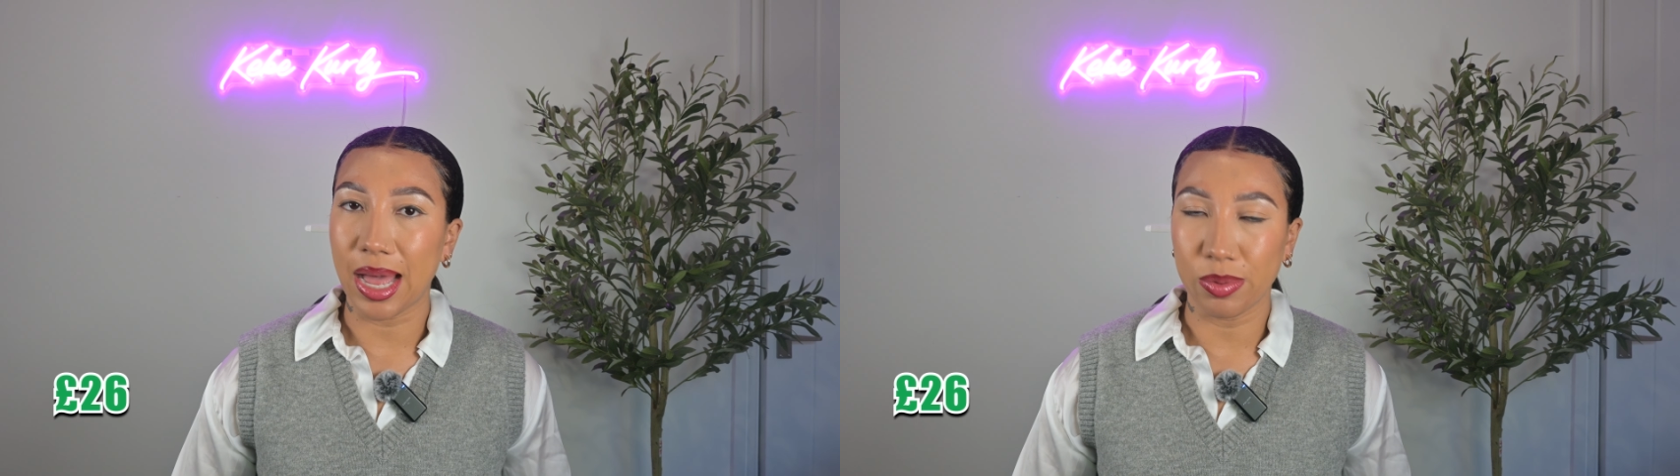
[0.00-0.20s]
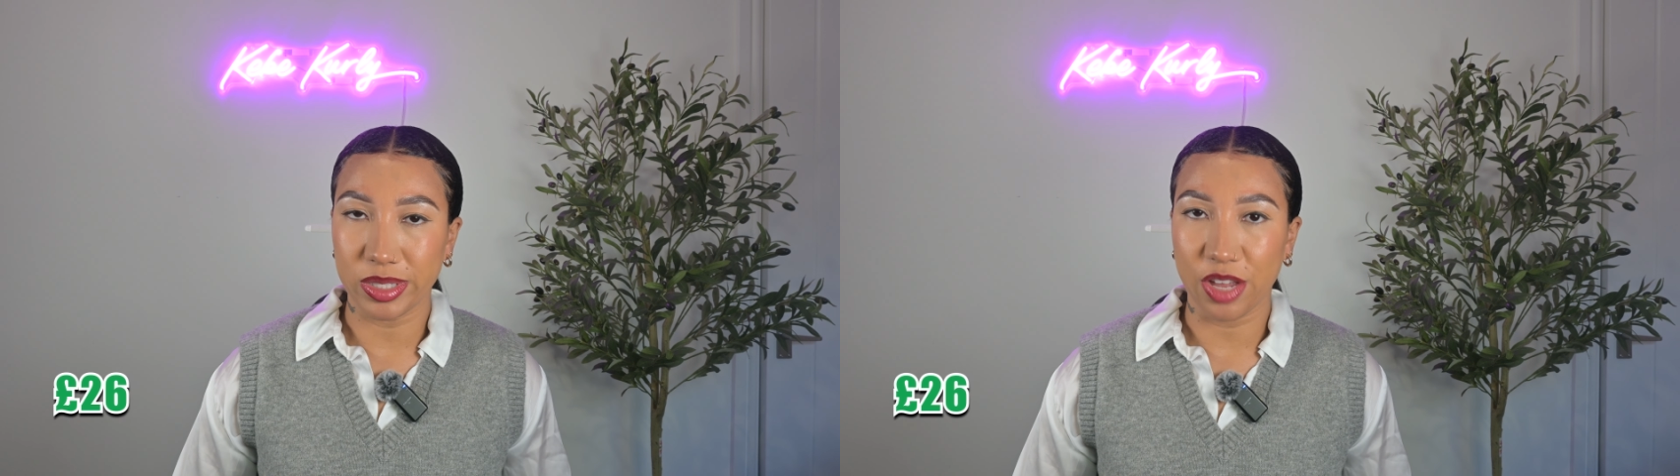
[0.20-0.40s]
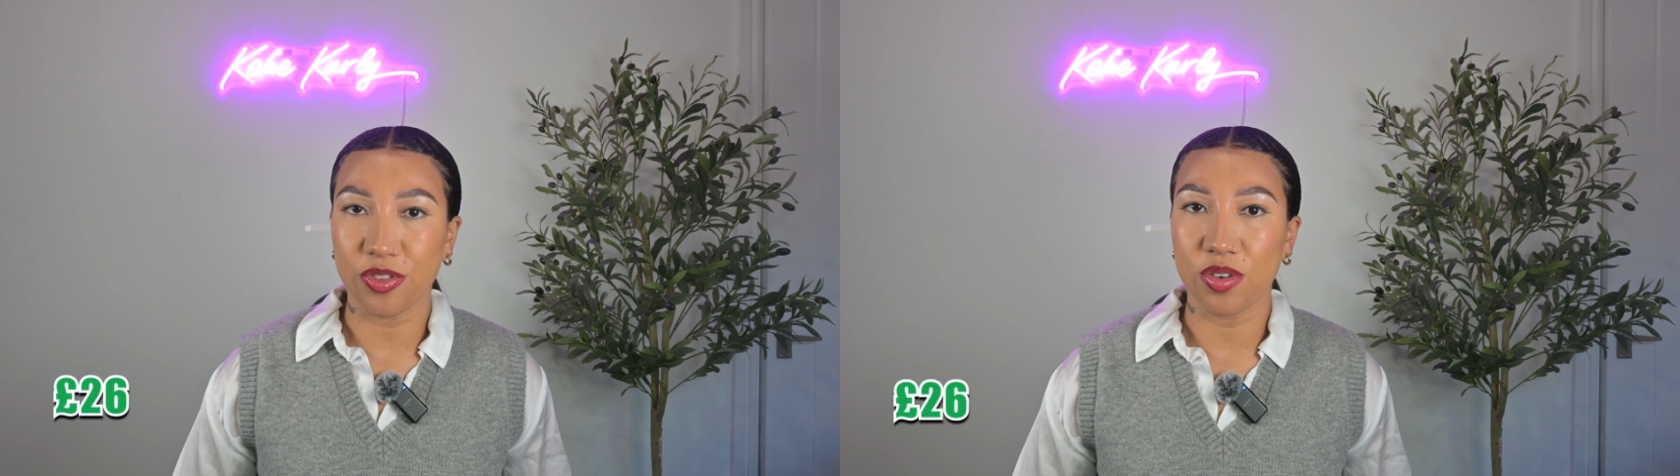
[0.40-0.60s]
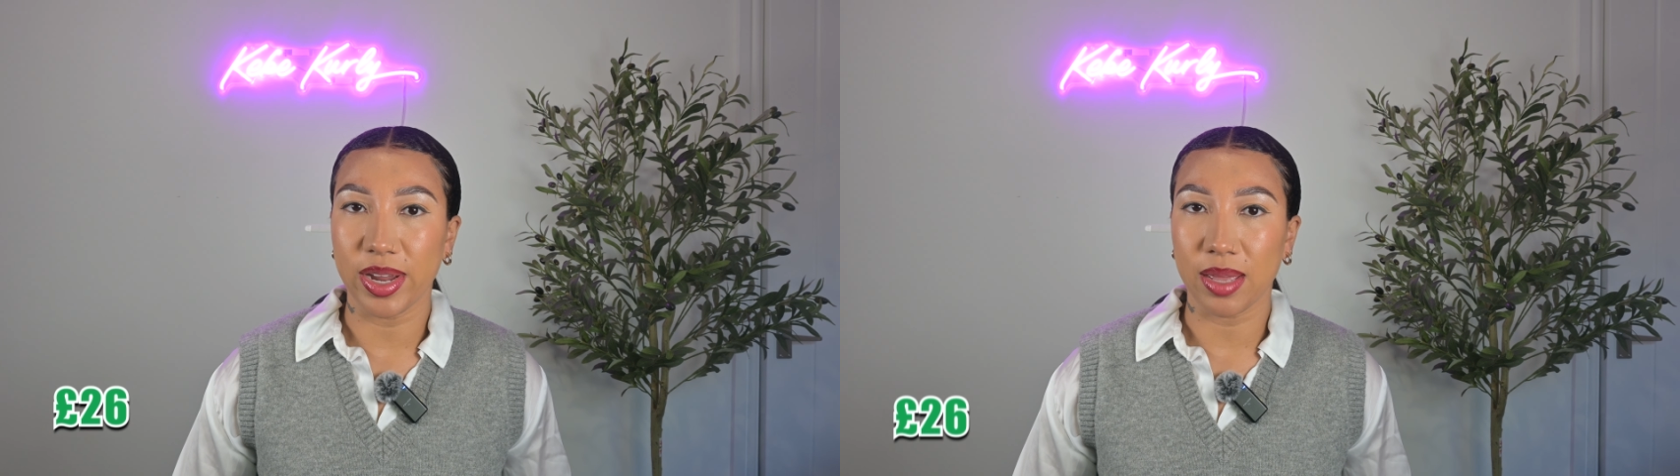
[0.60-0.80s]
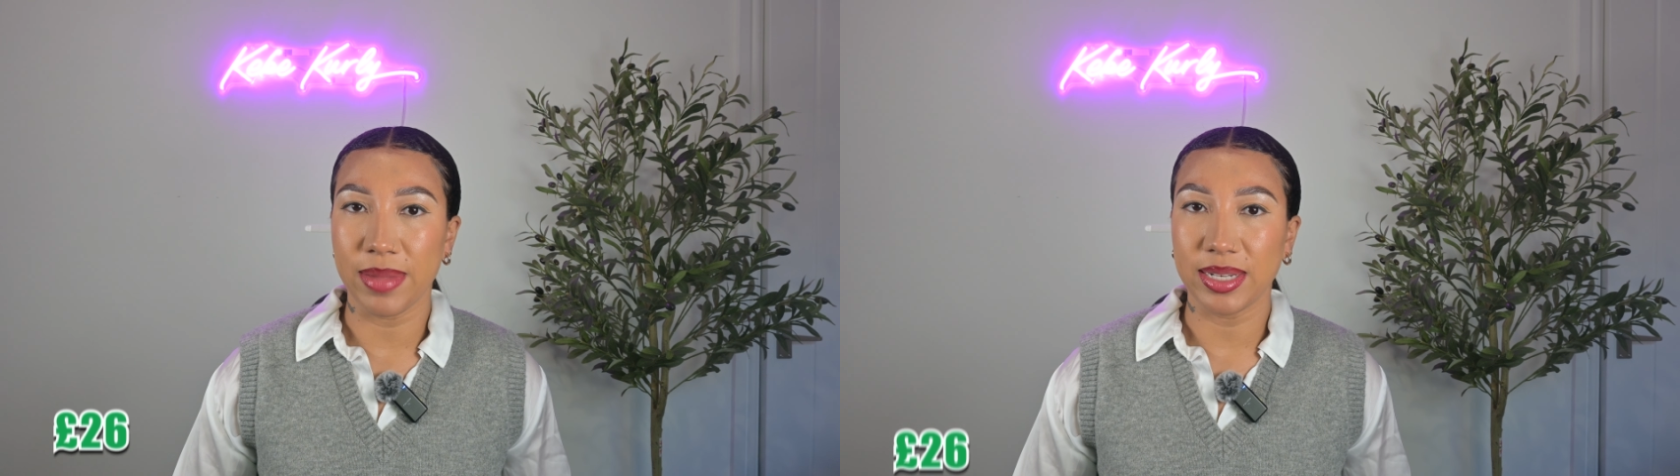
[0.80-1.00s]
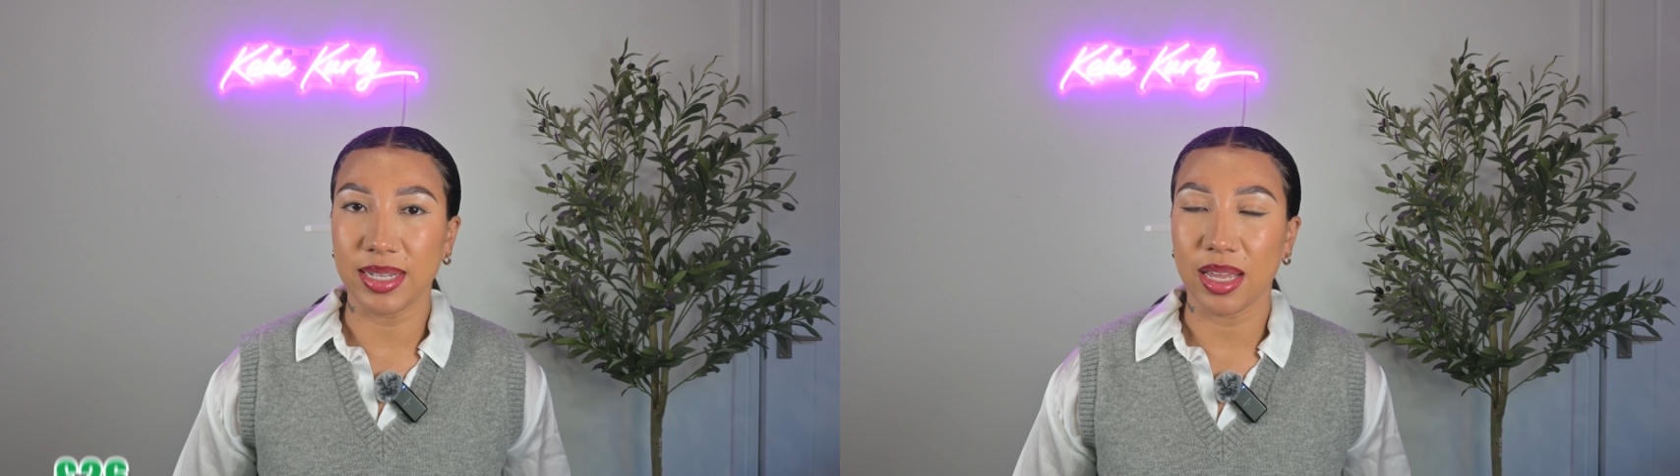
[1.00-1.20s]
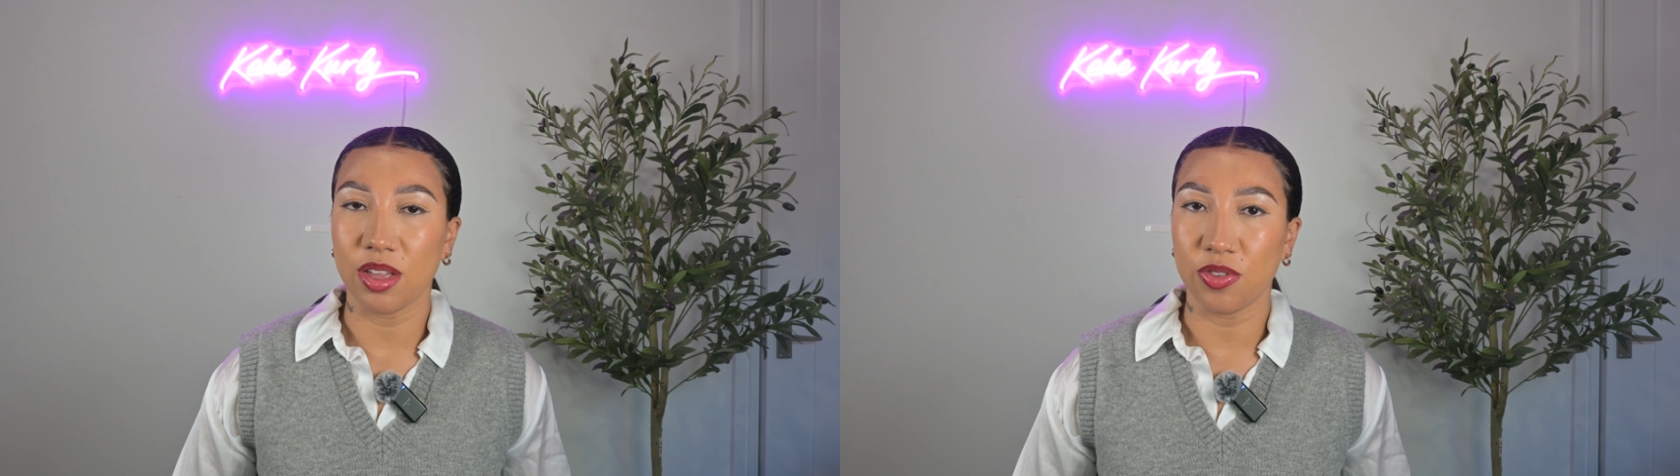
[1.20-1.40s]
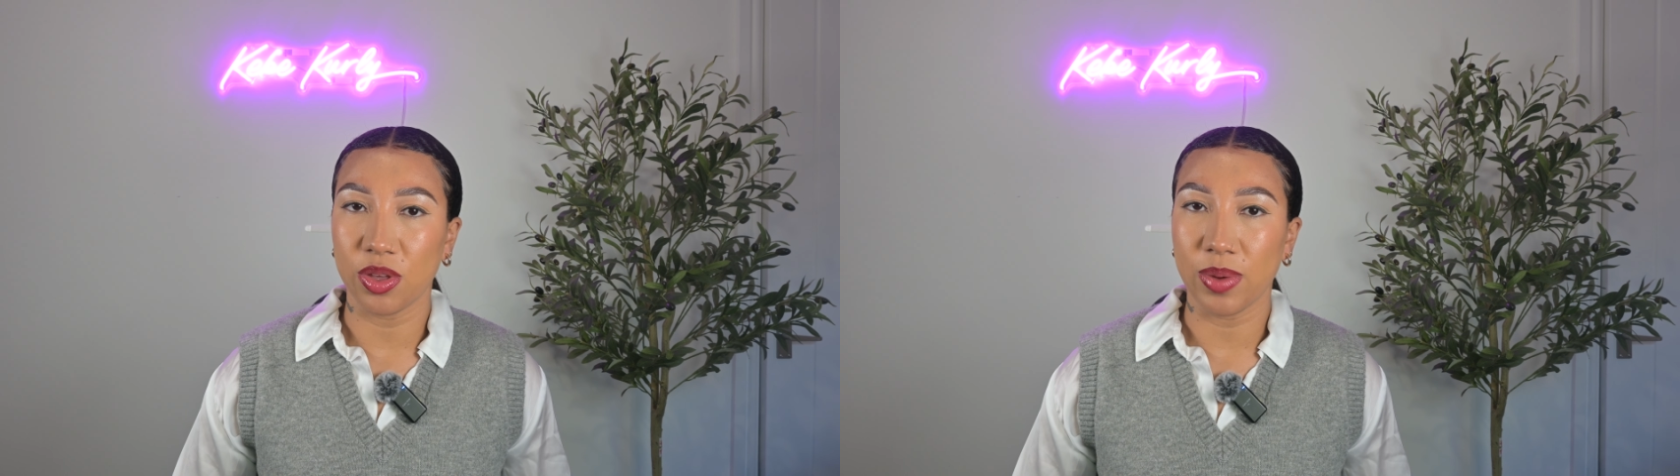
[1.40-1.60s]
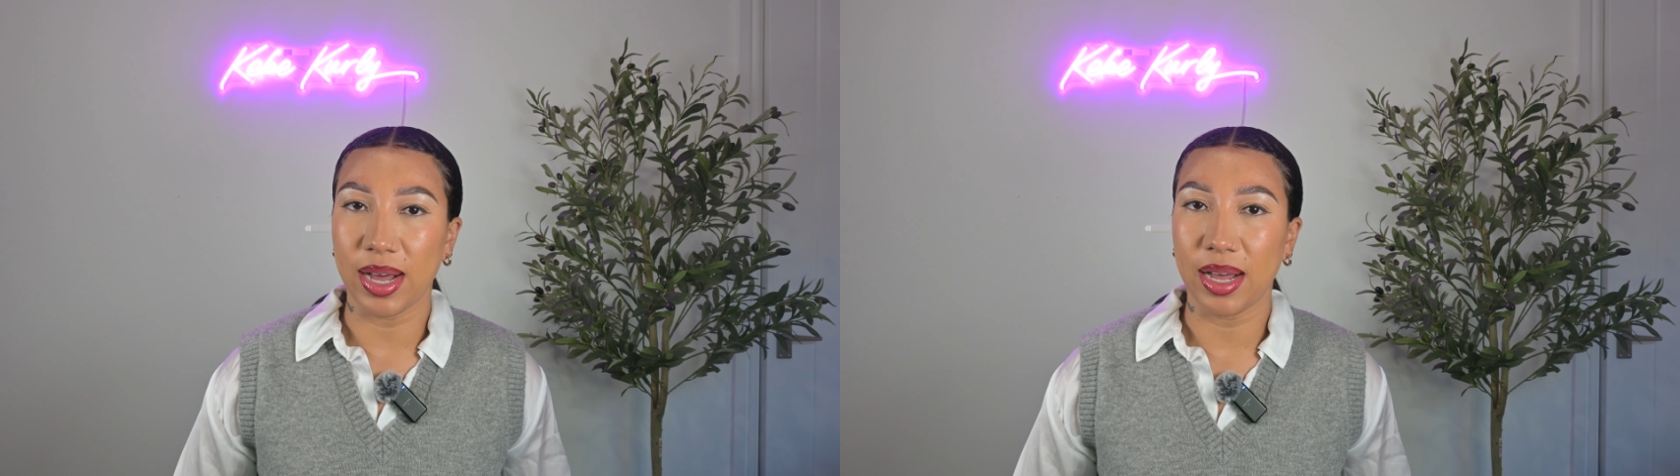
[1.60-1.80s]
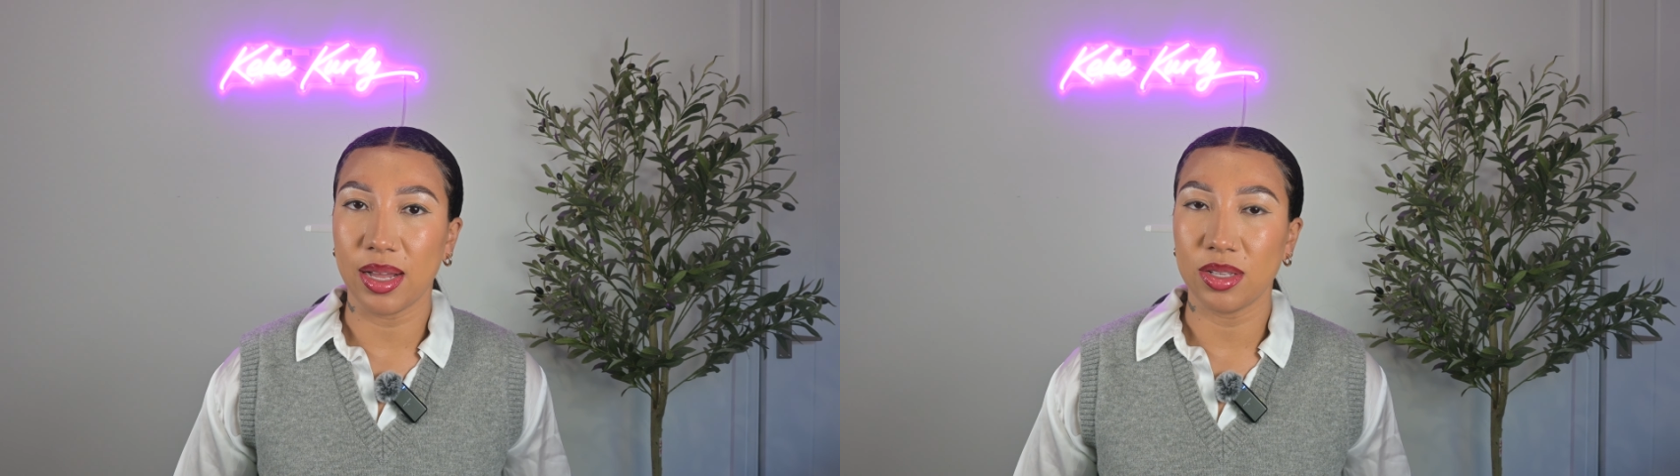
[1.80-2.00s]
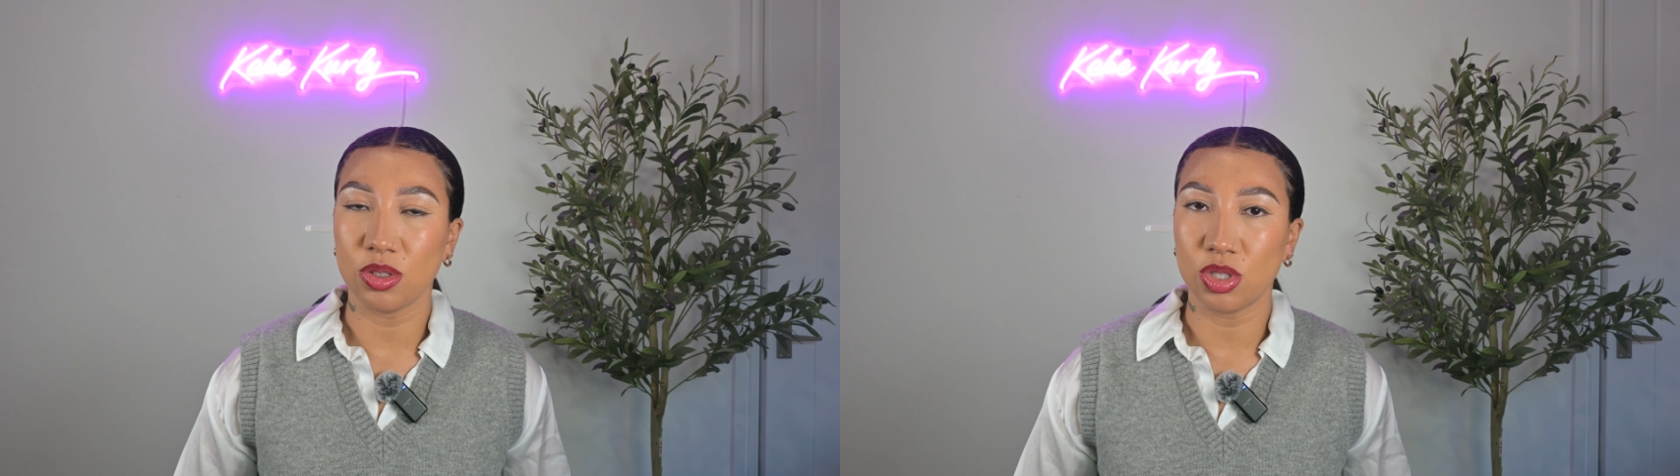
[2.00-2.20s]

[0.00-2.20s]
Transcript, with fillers: I would definitely recommend it if you are